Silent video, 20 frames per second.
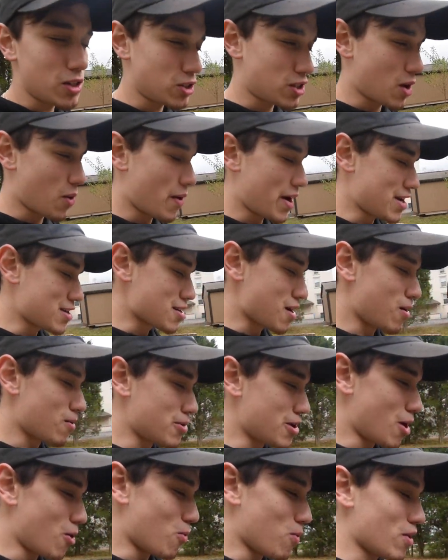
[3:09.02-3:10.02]
that way y'all
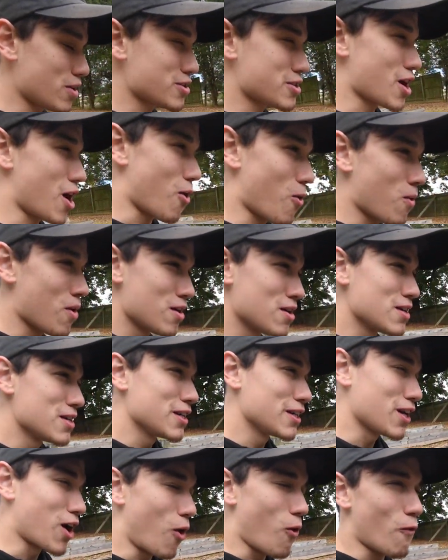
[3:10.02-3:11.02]
know what y'all
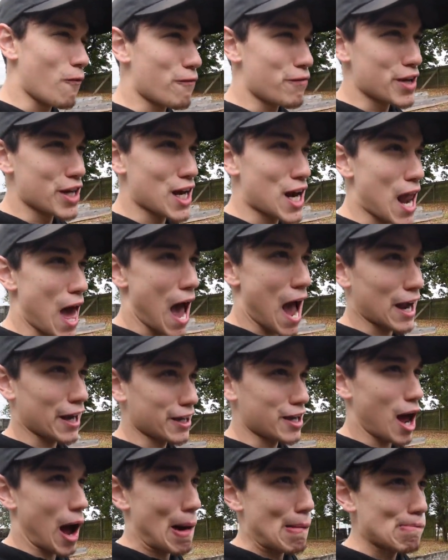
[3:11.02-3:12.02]
gonna fit like,
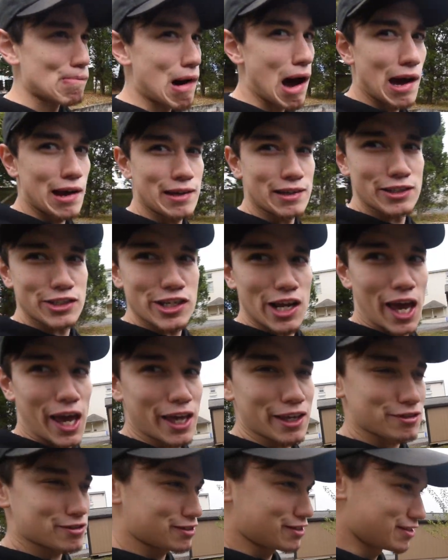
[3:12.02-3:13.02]
not my
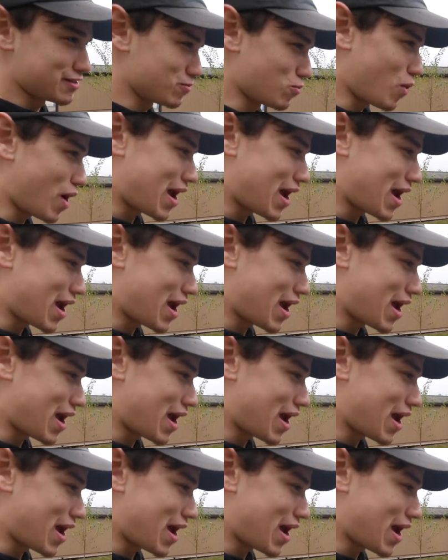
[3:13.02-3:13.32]
chest and